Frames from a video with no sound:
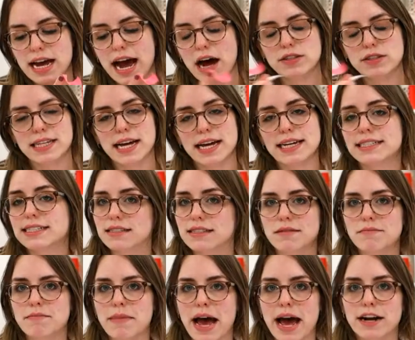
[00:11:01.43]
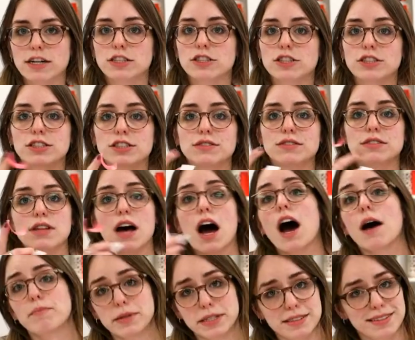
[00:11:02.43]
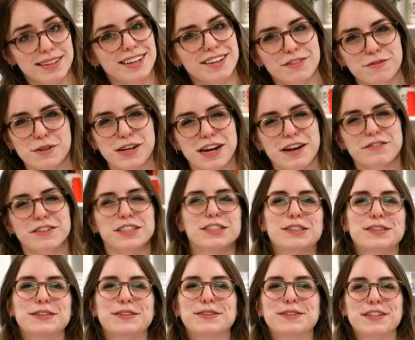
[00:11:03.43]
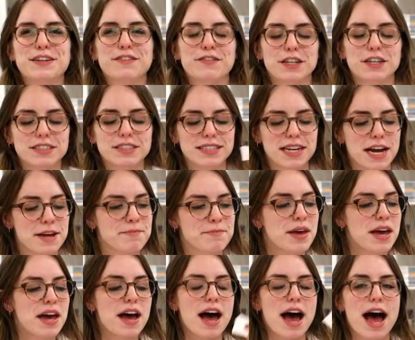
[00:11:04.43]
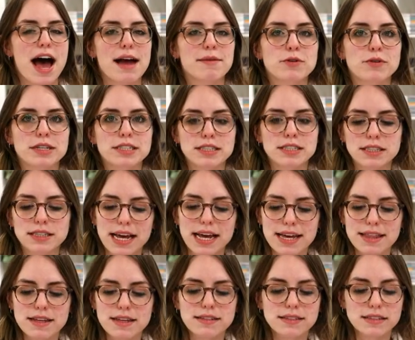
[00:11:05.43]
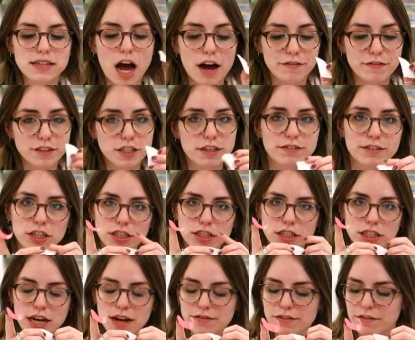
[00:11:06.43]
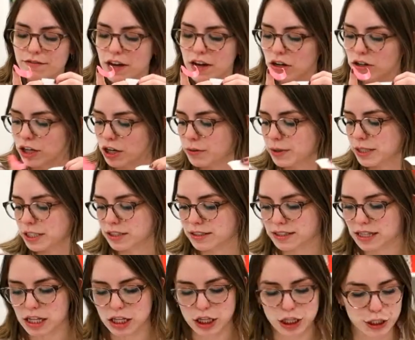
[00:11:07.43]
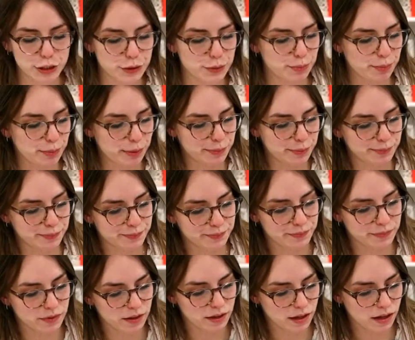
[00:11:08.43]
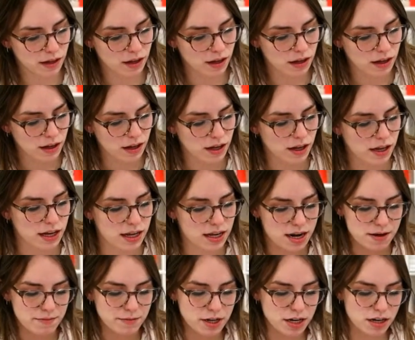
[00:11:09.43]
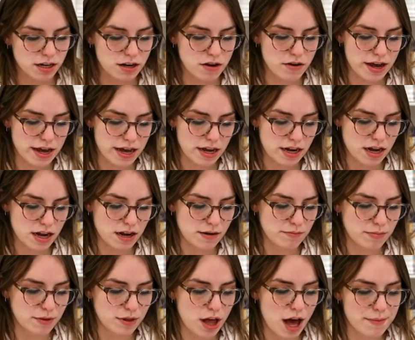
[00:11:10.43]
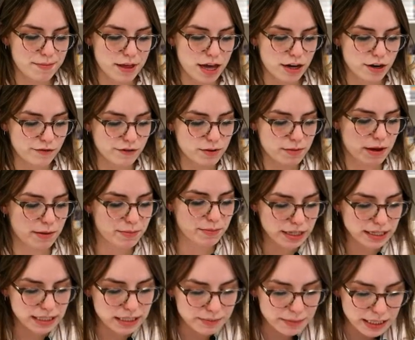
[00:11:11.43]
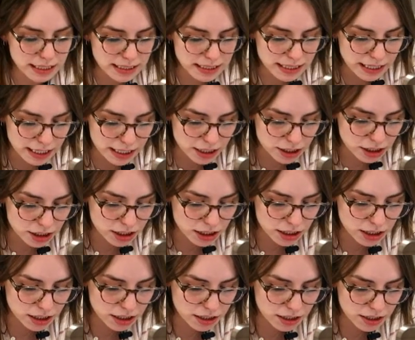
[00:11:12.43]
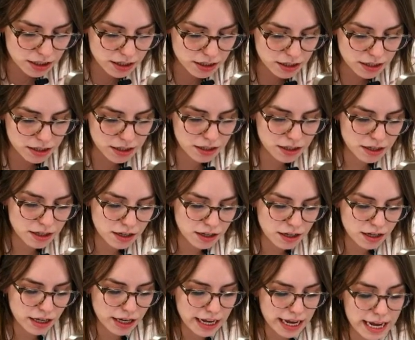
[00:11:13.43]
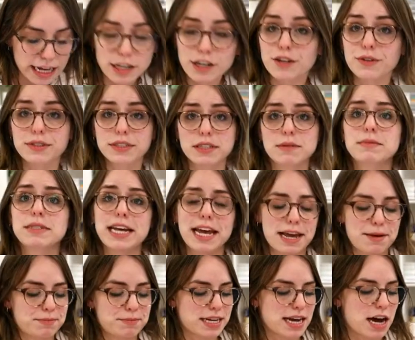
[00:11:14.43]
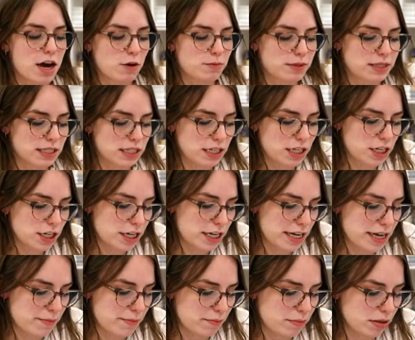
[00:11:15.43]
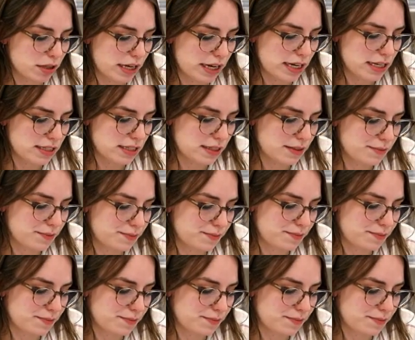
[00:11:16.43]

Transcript: outside doesn't matter, just use the opposite of whatever you used the first time. I'm going to lay the softer version of the Velcro, which is the loop, and I'm gonna go ahead and plop that over my placement stitch and use some tape to help secure it in place.